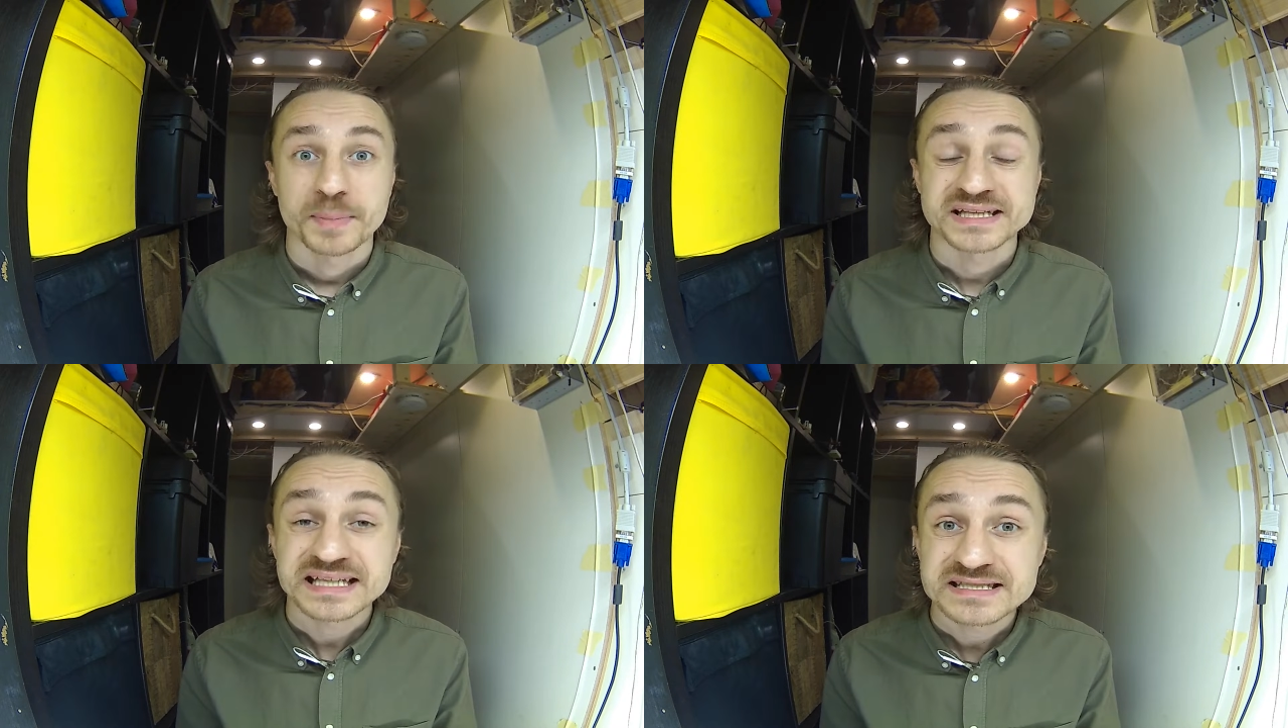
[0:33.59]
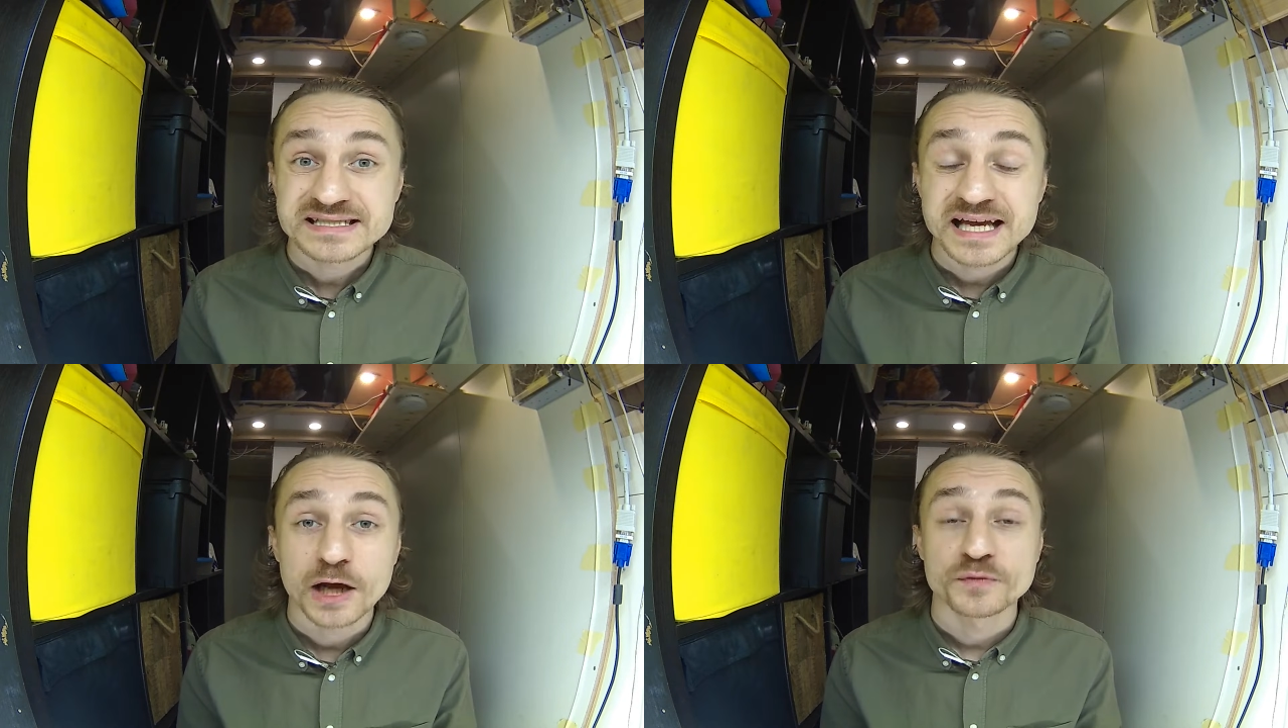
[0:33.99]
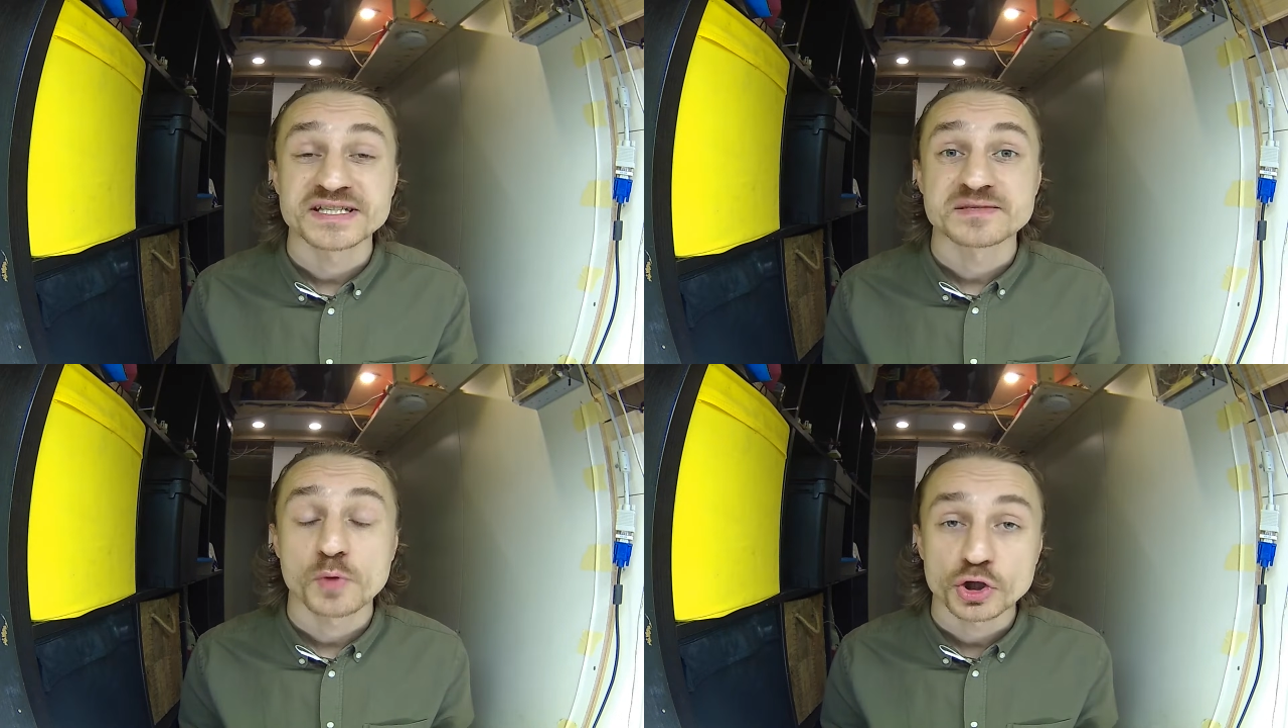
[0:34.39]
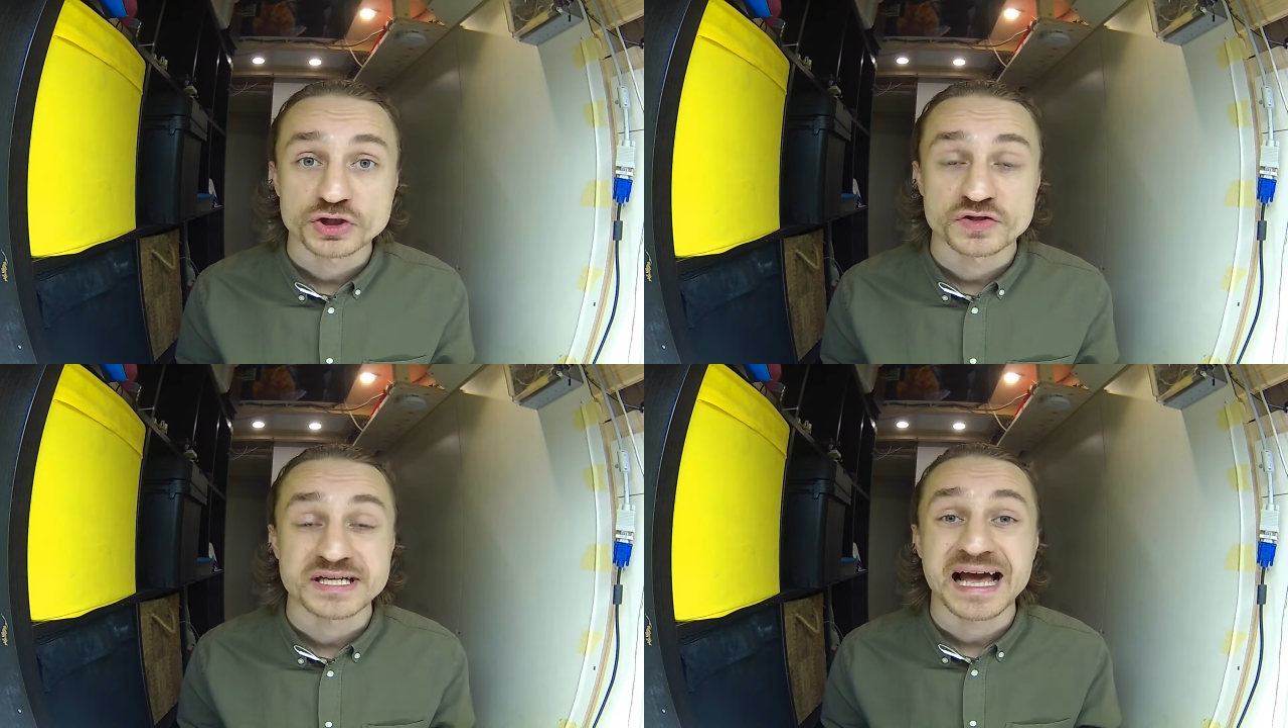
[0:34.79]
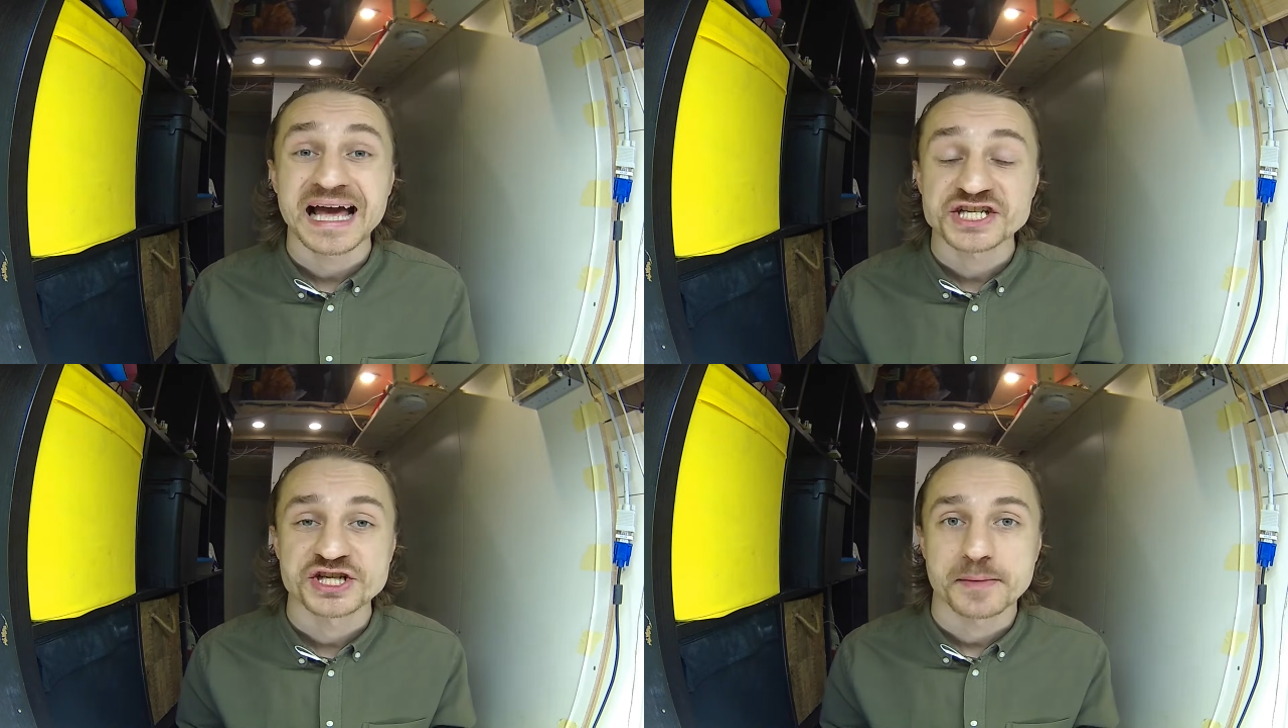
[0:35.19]
But let's see how these motors
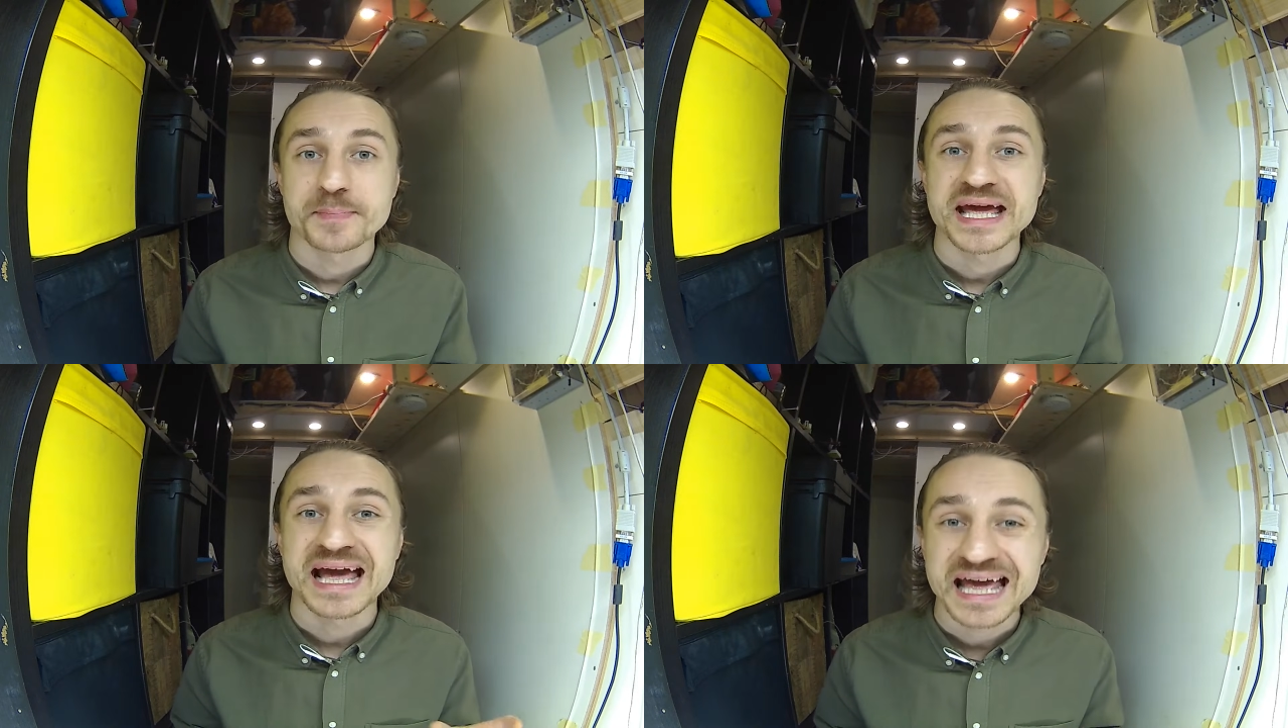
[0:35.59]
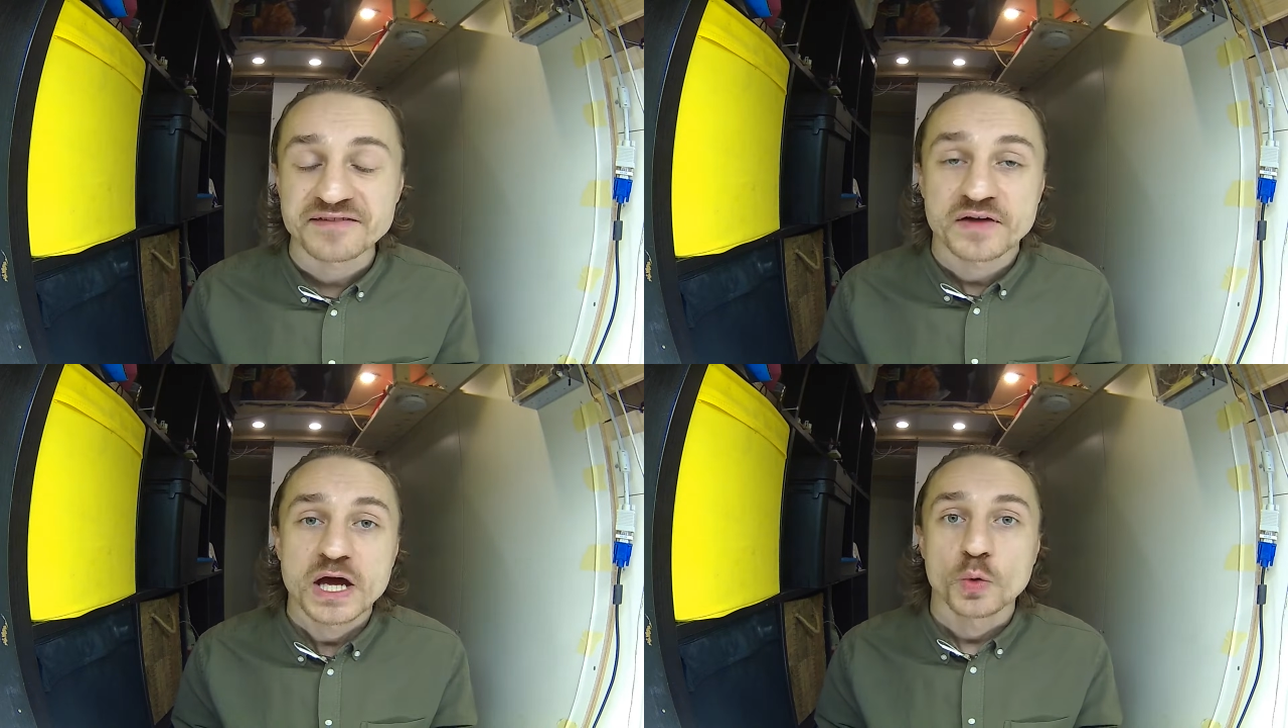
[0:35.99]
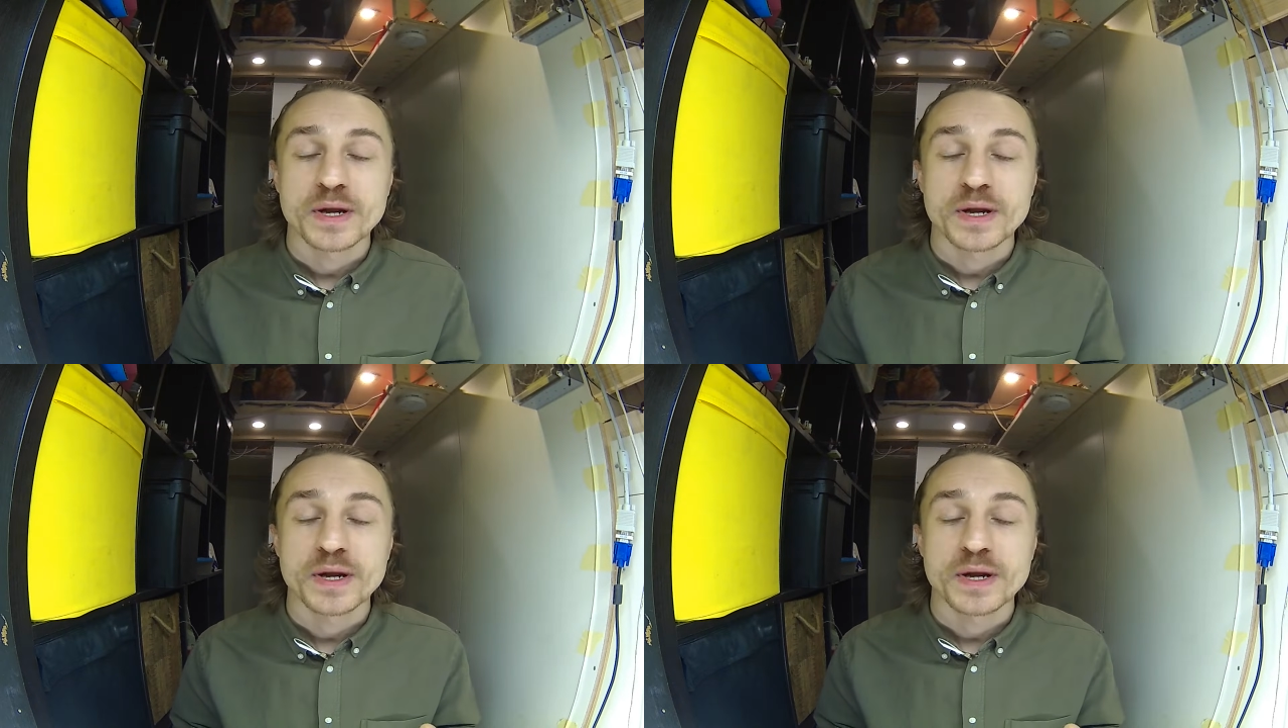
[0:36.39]
actually behave